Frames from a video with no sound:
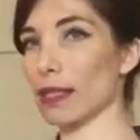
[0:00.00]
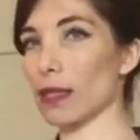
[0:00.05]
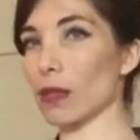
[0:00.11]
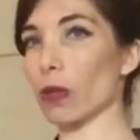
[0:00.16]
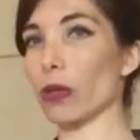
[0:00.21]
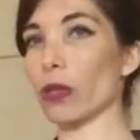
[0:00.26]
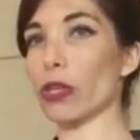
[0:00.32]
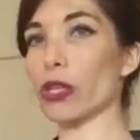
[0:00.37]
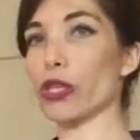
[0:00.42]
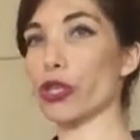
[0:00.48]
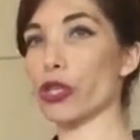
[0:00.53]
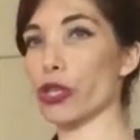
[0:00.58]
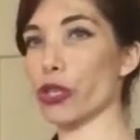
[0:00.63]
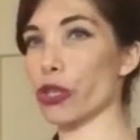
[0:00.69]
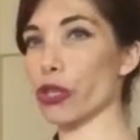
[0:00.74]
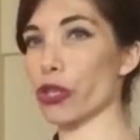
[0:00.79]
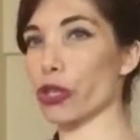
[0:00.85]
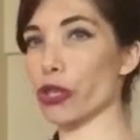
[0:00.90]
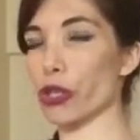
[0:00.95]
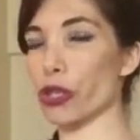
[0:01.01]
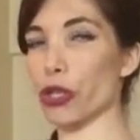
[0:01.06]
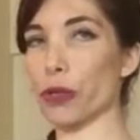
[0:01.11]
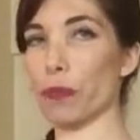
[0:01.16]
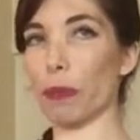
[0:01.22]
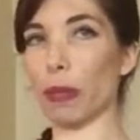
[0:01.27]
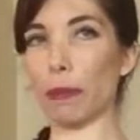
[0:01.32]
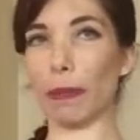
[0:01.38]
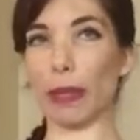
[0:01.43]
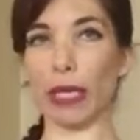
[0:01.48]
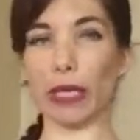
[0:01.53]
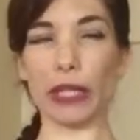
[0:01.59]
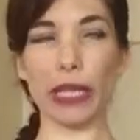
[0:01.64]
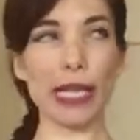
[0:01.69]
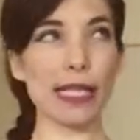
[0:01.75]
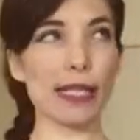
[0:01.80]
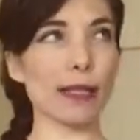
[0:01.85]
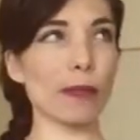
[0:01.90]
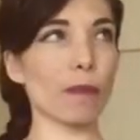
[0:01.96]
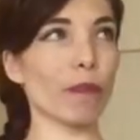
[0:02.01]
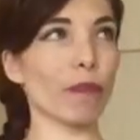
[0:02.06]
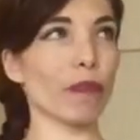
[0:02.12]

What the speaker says: or sh, but letter S,